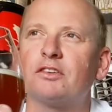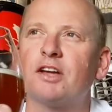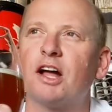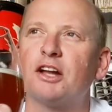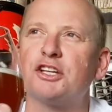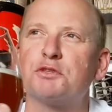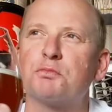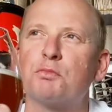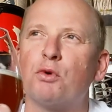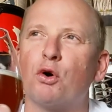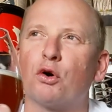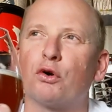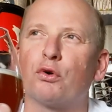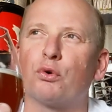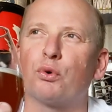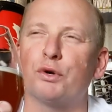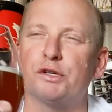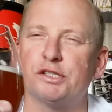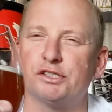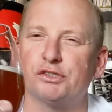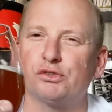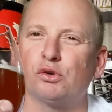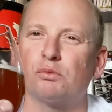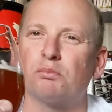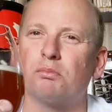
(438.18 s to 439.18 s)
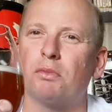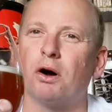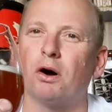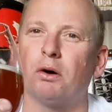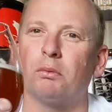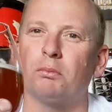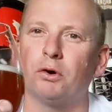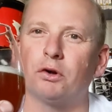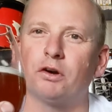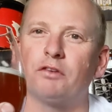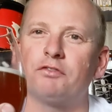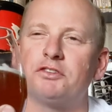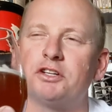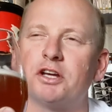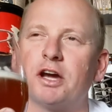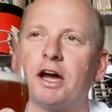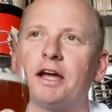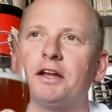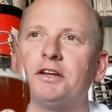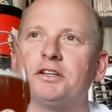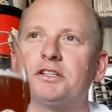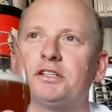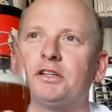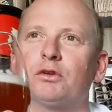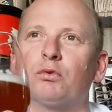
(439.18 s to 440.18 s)
Much more crystal malt might have
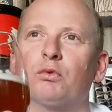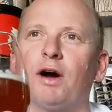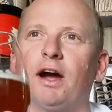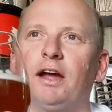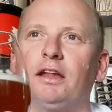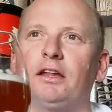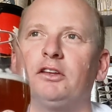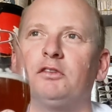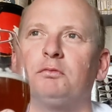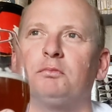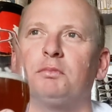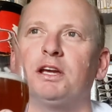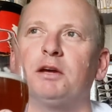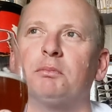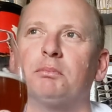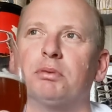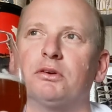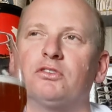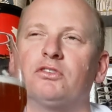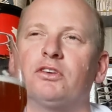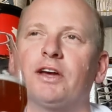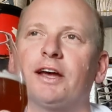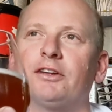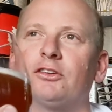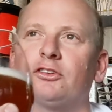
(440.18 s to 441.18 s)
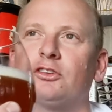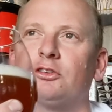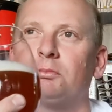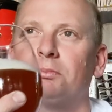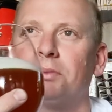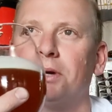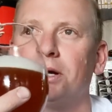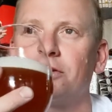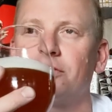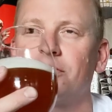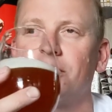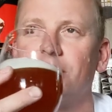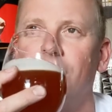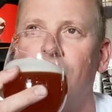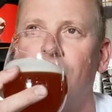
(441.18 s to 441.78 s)
changed the way this beer presents, but